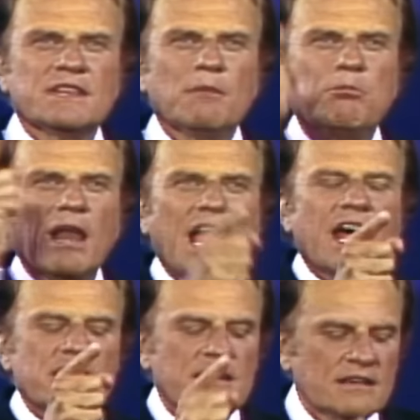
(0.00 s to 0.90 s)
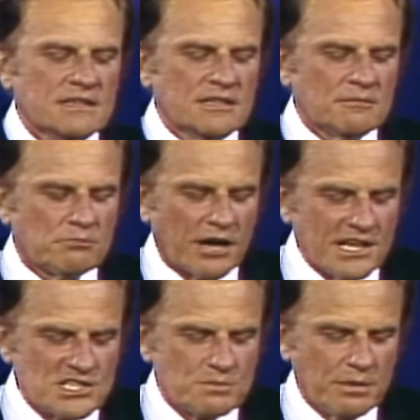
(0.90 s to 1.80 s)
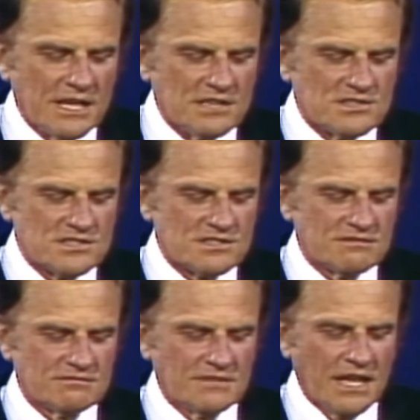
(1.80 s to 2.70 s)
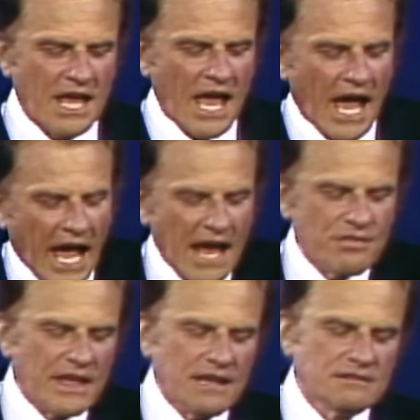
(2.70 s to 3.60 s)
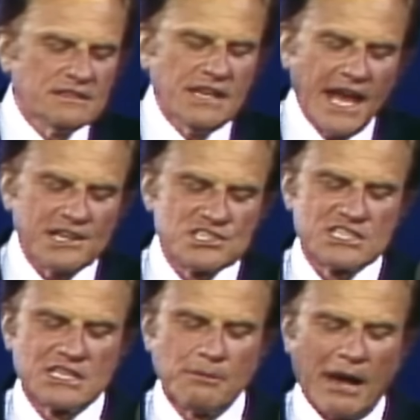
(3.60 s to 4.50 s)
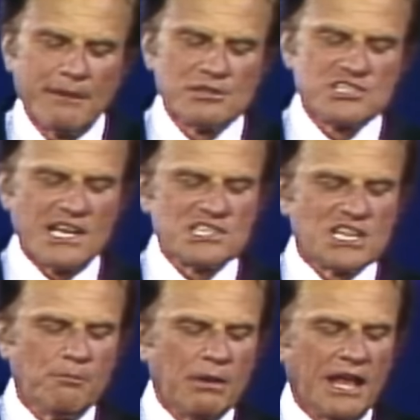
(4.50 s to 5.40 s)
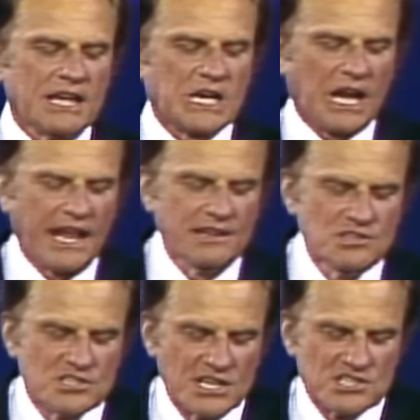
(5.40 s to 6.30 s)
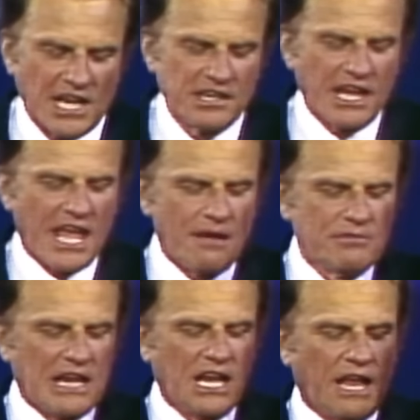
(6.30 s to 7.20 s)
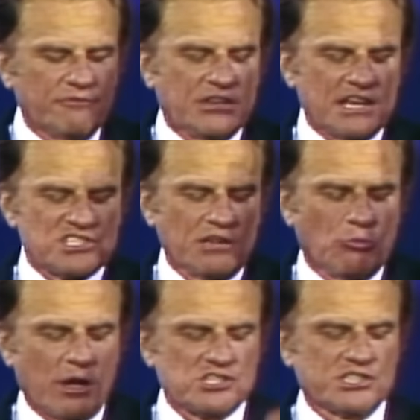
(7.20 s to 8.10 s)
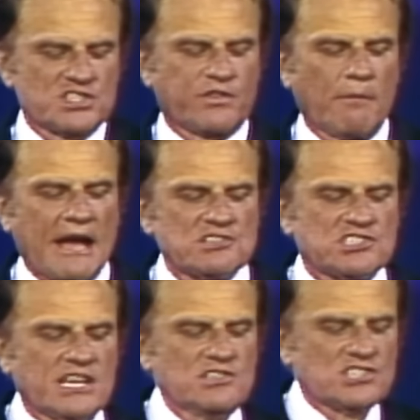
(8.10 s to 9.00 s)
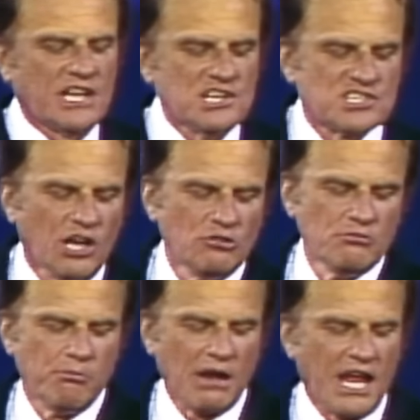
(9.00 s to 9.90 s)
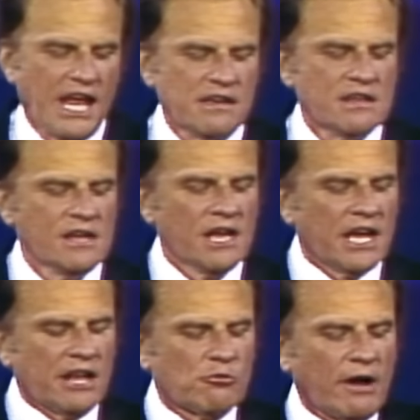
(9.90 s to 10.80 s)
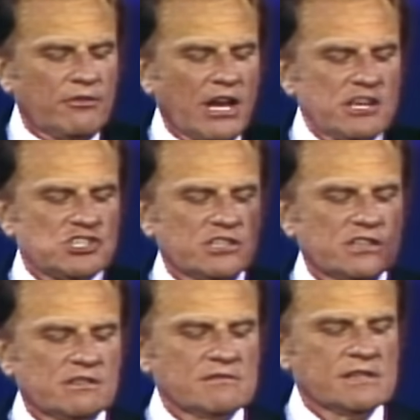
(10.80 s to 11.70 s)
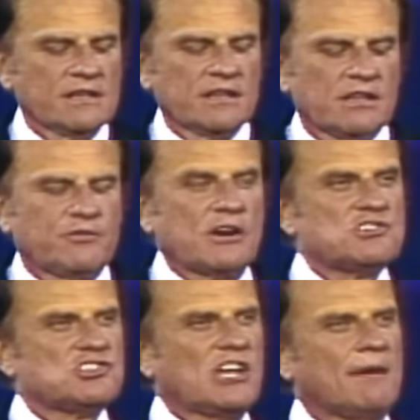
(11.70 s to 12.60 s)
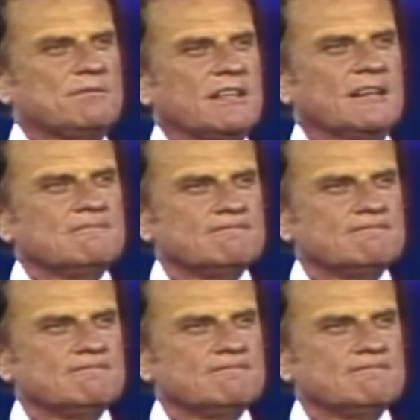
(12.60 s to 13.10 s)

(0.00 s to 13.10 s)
The blood brings peace. And then next, the Bible says, the blood cleanses unto him that loved us and washed us from our sins in his own blood, in Revelation, the first chapter.